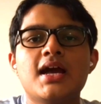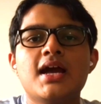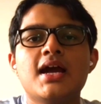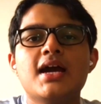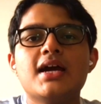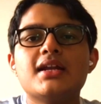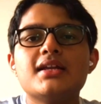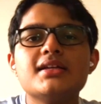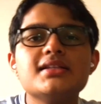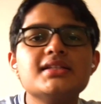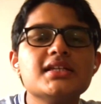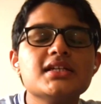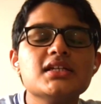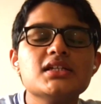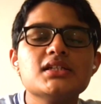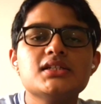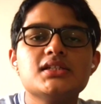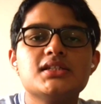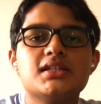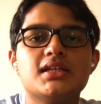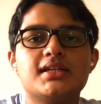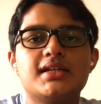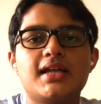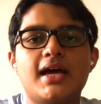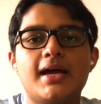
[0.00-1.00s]
Research
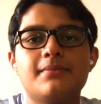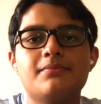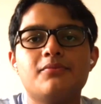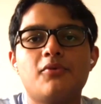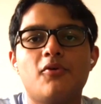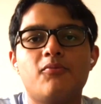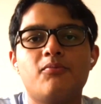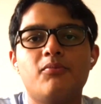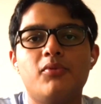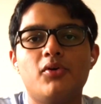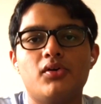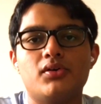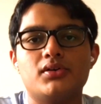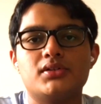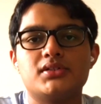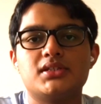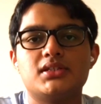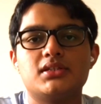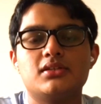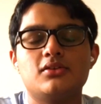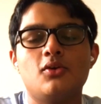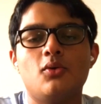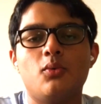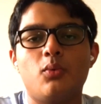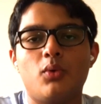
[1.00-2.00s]
the type of
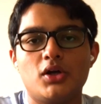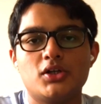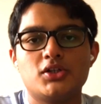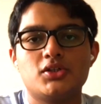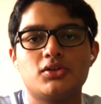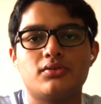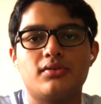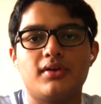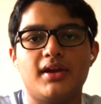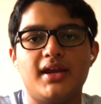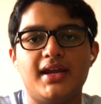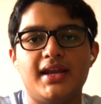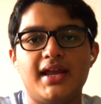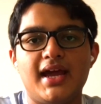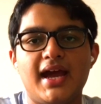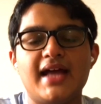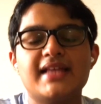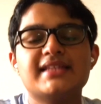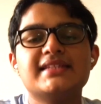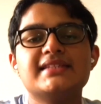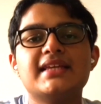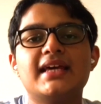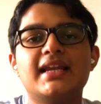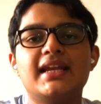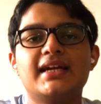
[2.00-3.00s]
books you want to read
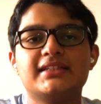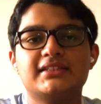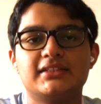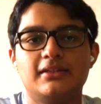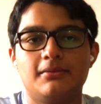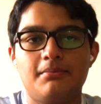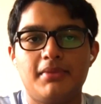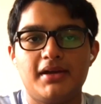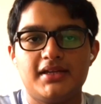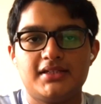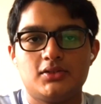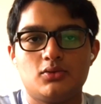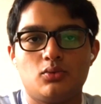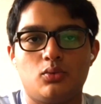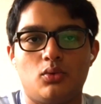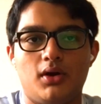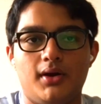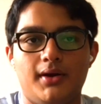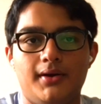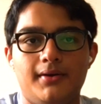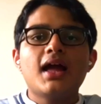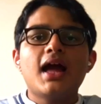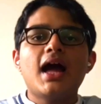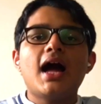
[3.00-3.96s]
and select the best one.